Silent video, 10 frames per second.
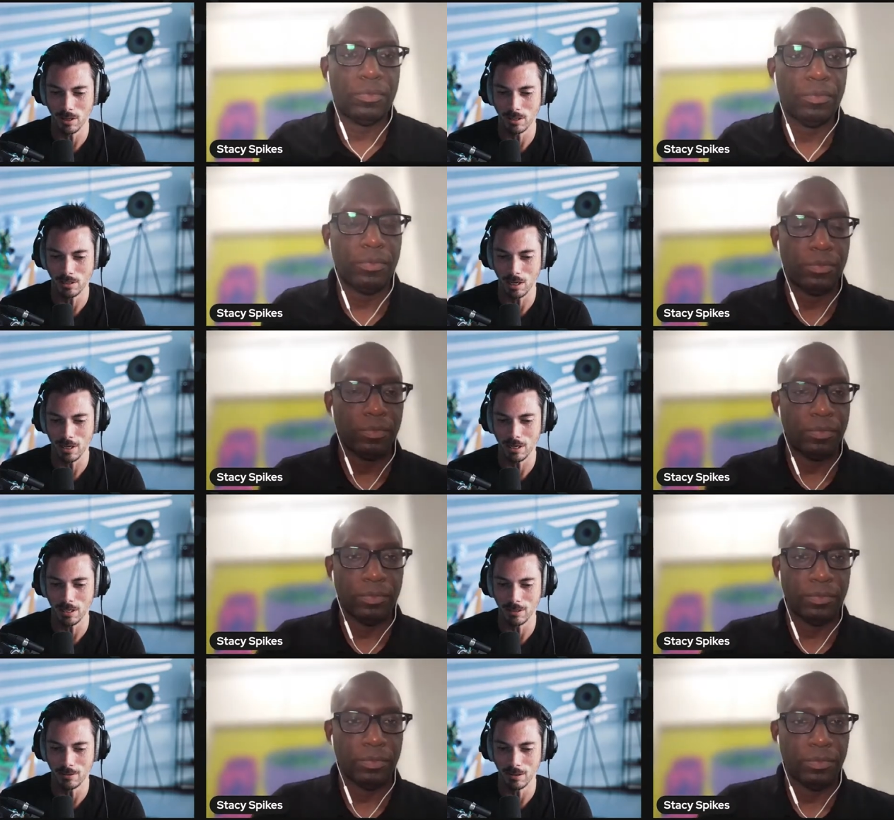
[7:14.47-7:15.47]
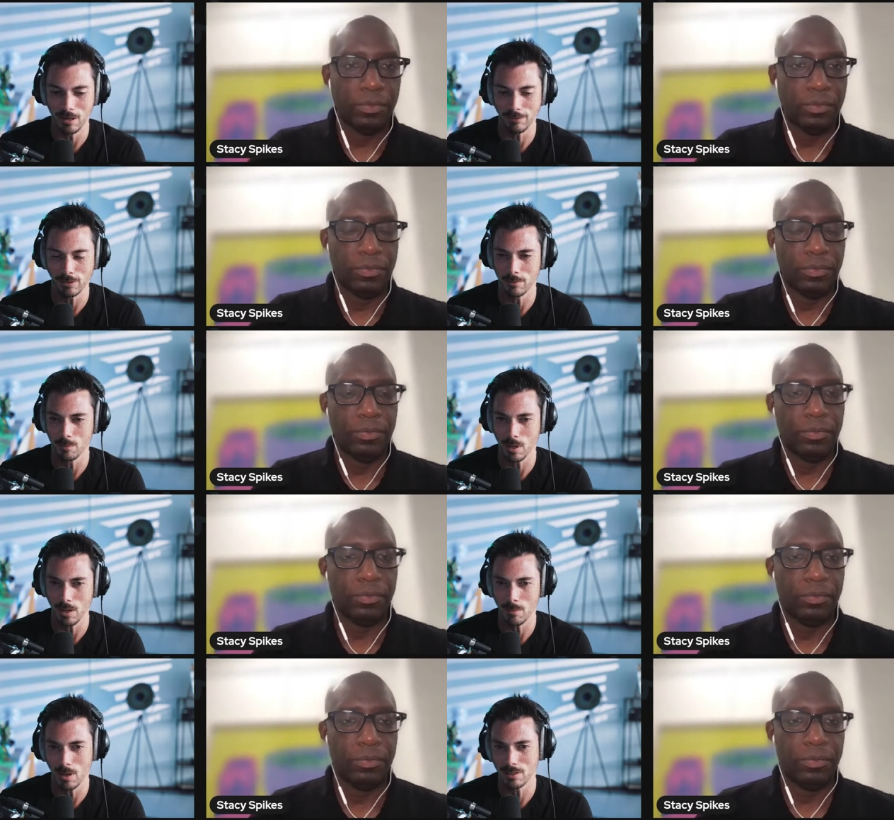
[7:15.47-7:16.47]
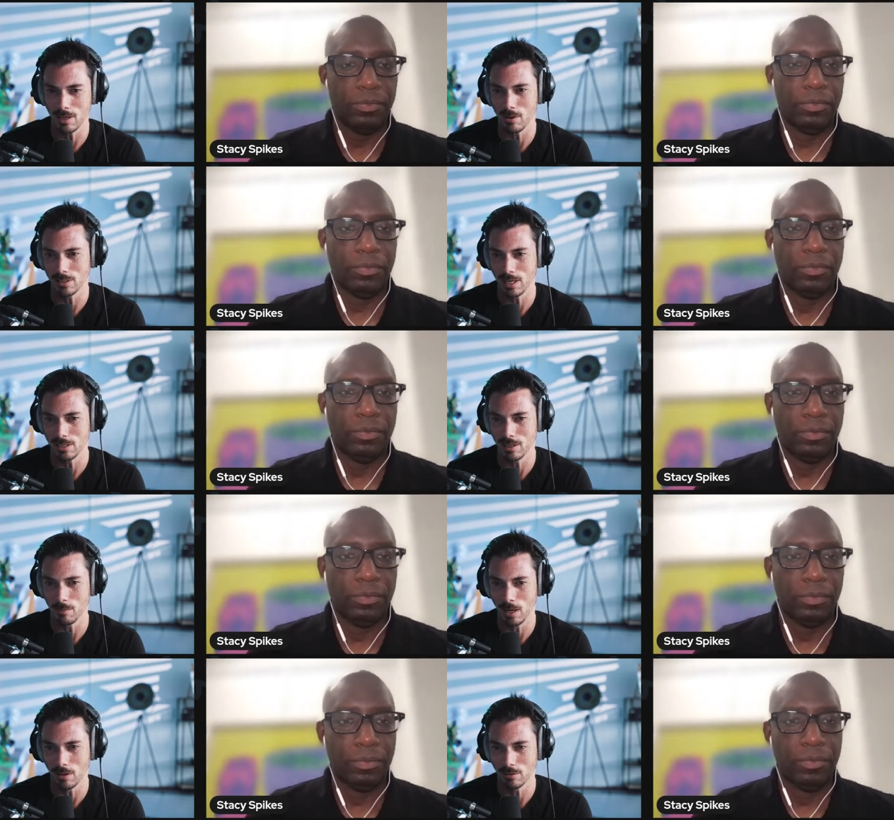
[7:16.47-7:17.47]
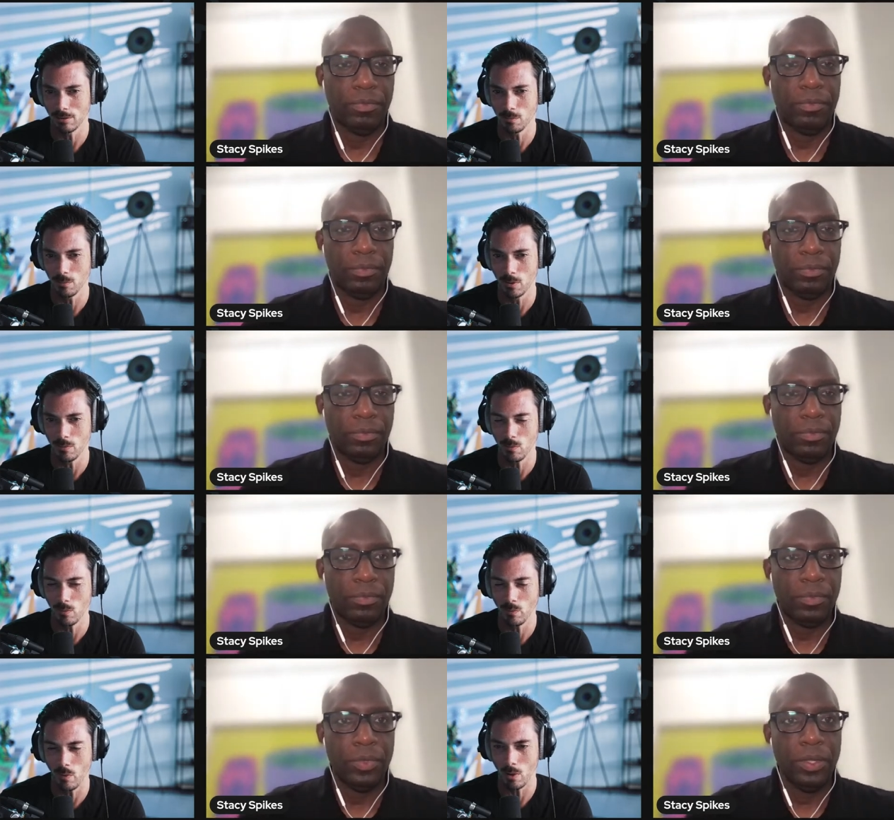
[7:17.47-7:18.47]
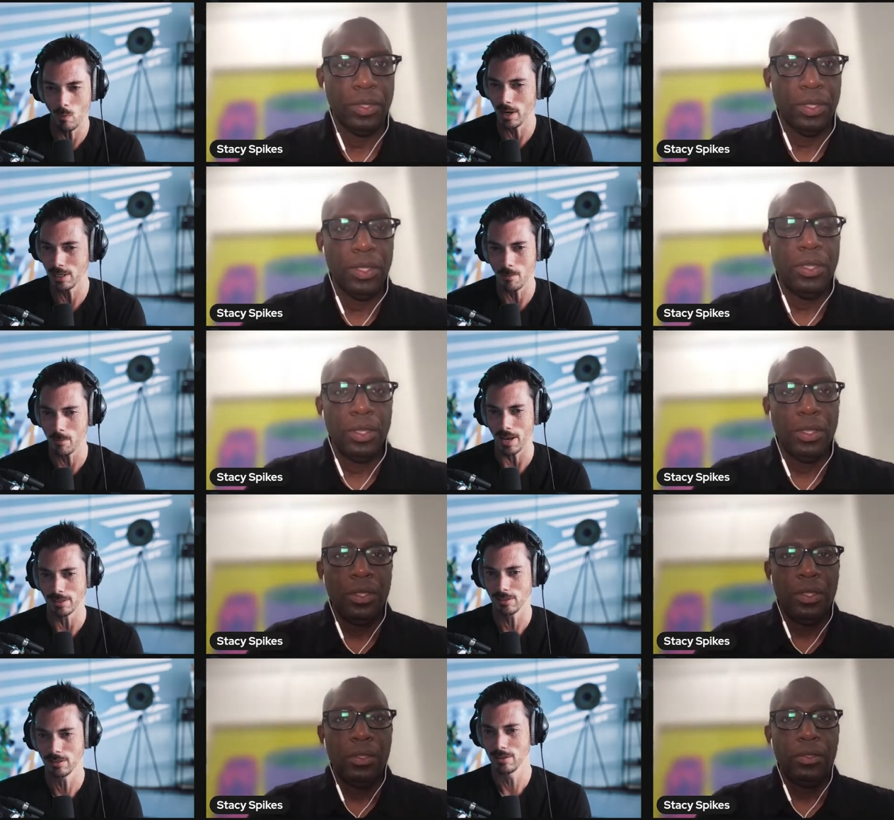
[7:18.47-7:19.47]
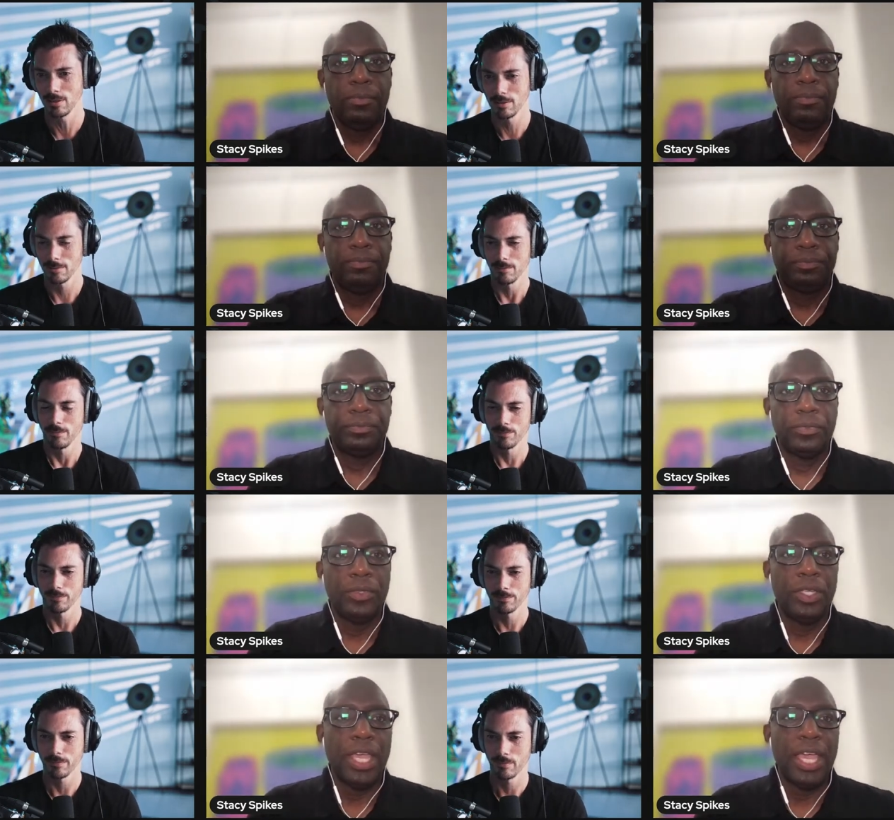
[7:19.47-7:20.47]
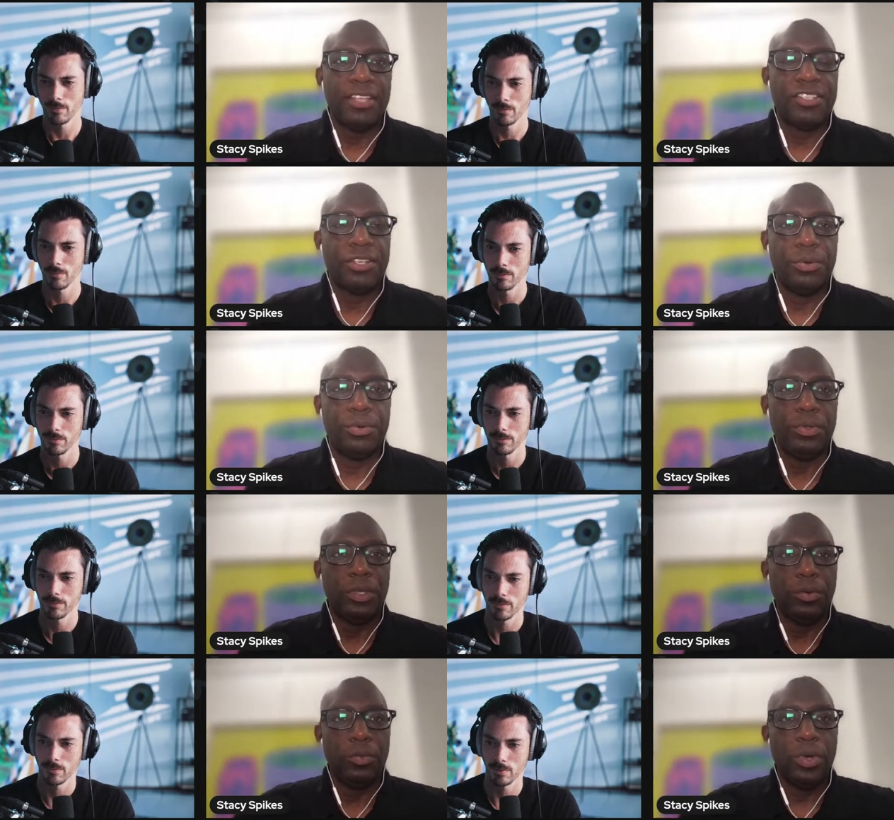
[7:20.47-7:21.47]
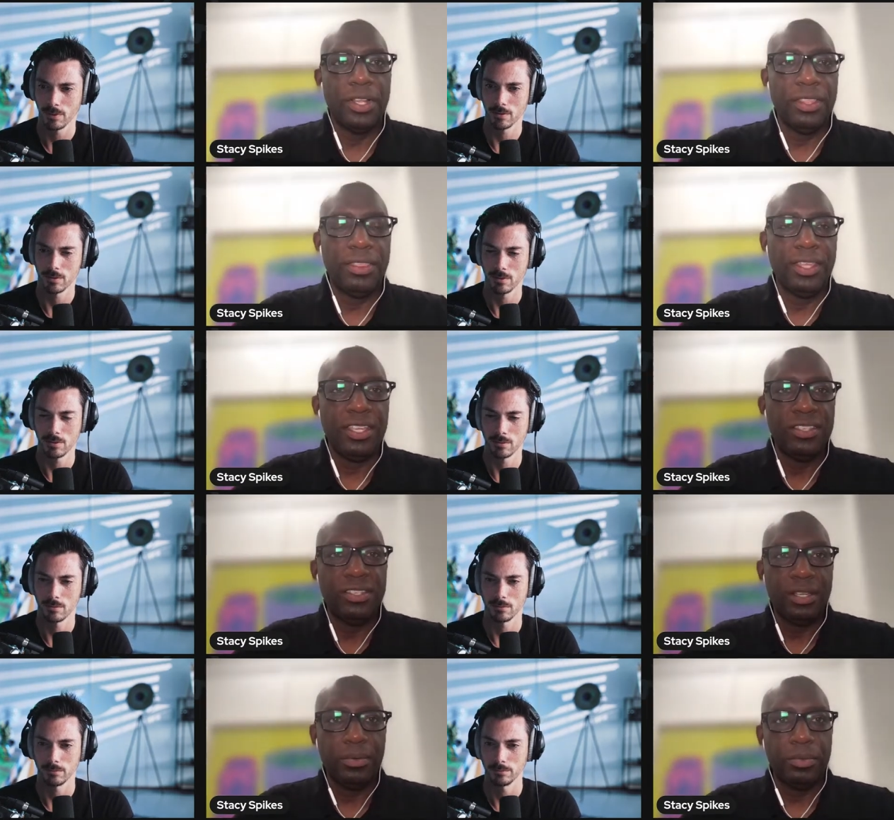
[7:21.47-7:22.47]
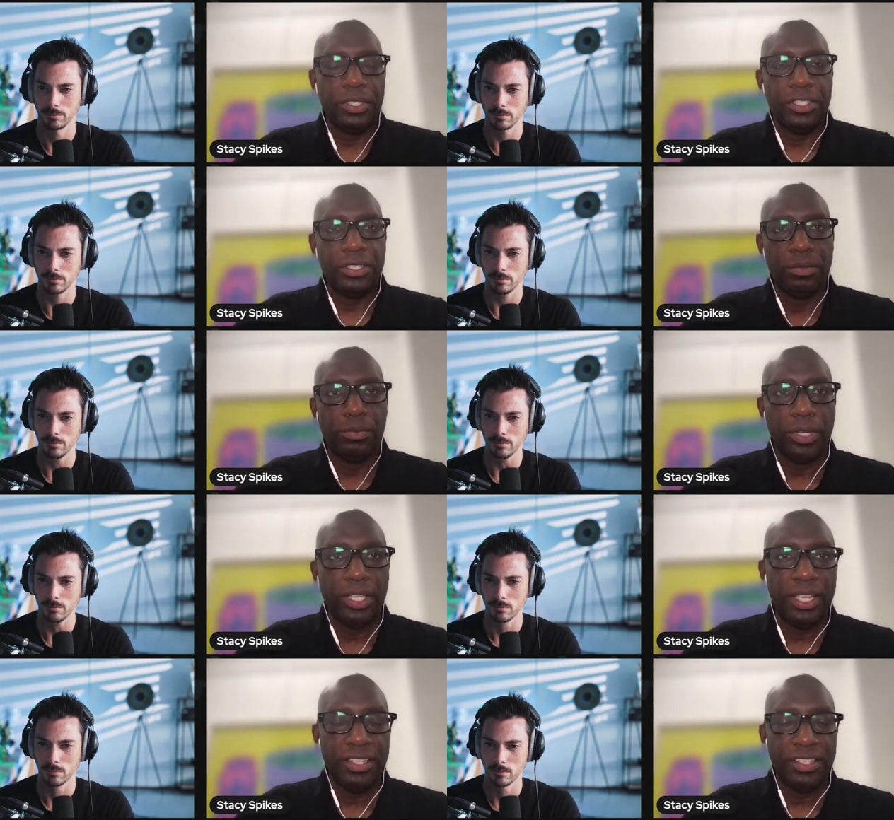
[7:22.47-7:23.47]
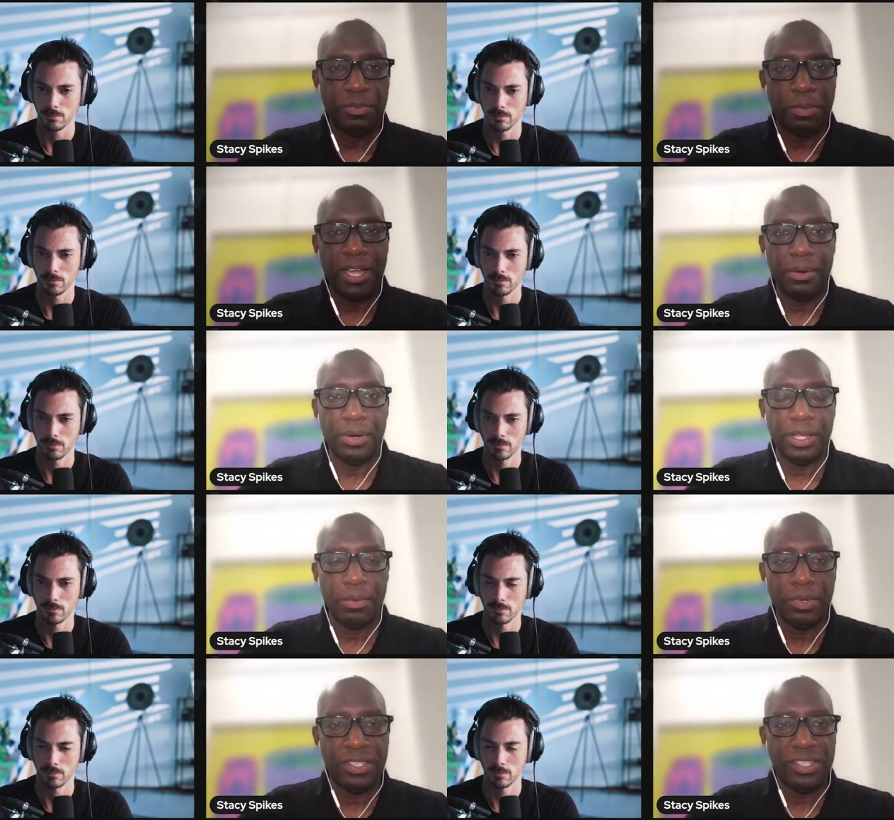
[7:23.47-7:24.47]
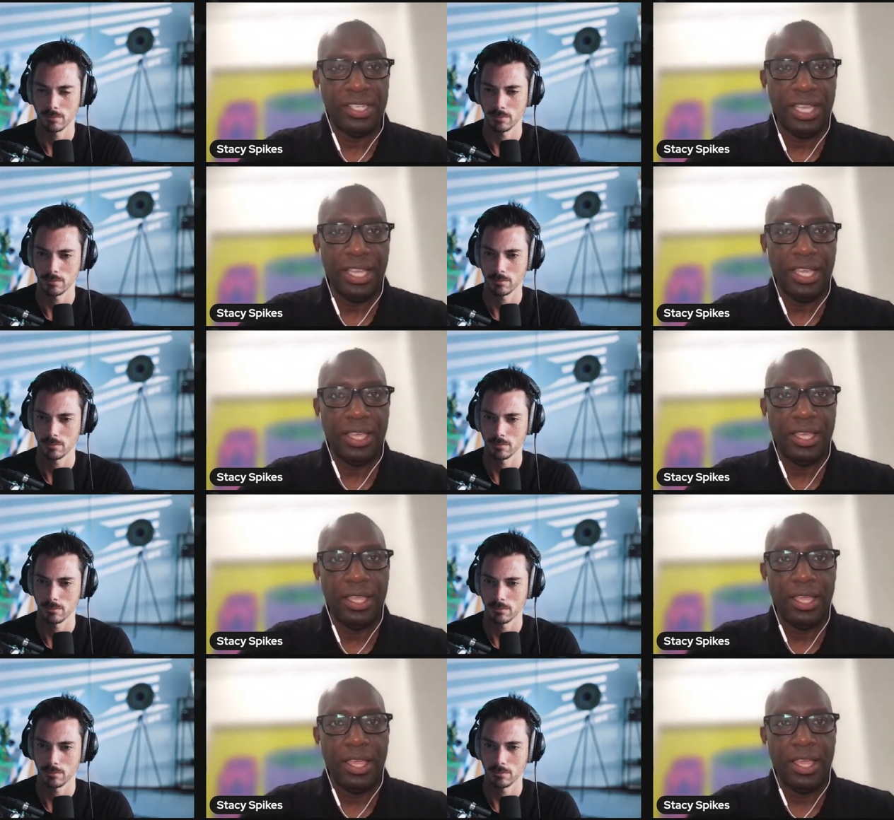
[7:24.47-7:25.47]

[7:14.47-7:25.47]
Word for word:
Speaker 1: had clearly left a, a, a sour taste in the mouth. But wh why come back?
Speaker 2: Yeah. So one of the things that was really inspiring was seeing